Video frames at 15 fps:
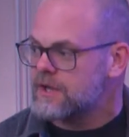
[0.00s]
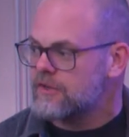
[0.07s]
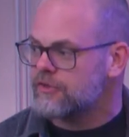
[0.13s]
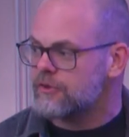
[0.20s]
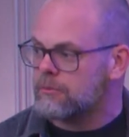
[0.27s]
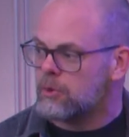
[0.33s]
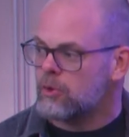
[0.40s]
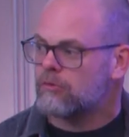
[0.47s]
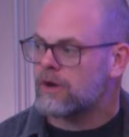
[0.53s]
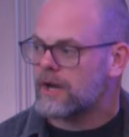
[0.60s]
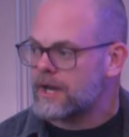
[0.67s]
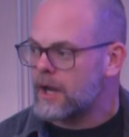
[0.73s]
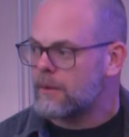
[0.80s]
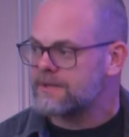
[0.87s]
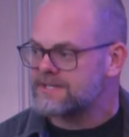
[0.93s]
the more I
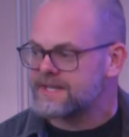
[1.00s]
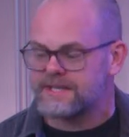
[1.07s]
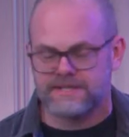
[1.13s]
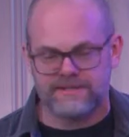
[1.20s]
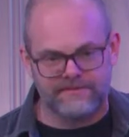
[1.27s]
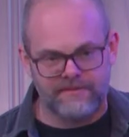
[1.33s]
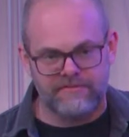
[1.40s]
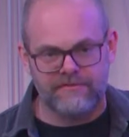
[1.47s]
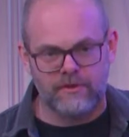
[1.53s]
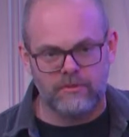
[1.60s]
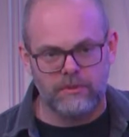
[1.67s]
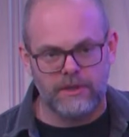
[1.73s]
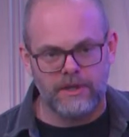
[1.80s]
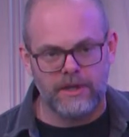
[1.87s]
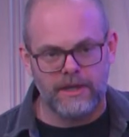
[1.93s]
know a sense of
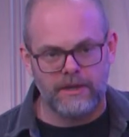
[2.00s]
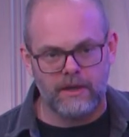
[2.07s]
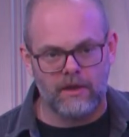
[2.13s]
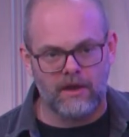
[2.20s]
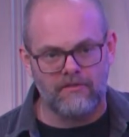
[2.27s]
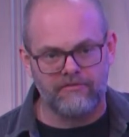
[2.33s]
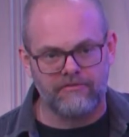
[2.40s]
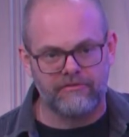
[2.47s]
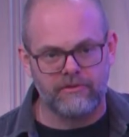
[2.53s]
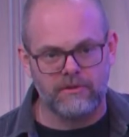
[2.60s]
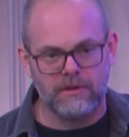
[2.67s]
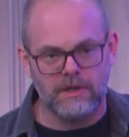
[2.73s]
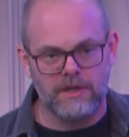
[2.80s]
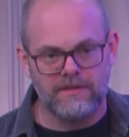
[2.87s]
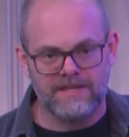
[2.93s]
fulfillment in life.
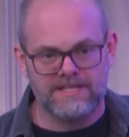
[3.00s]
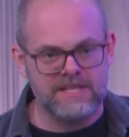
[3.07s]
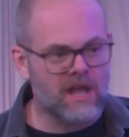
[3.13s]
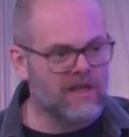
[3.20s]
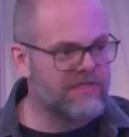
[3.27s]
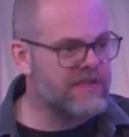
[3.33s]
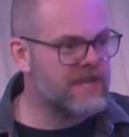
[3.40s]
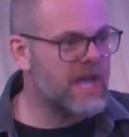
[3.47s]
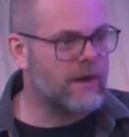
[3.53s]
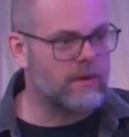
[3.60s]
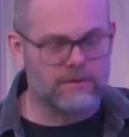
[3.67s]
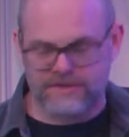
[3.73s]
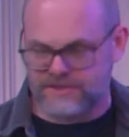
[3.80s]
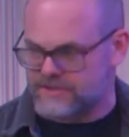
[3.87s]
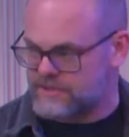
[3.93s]
There's nothing
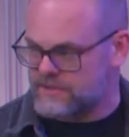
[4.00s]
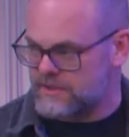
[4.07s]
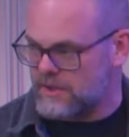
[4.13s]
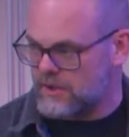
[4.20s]
else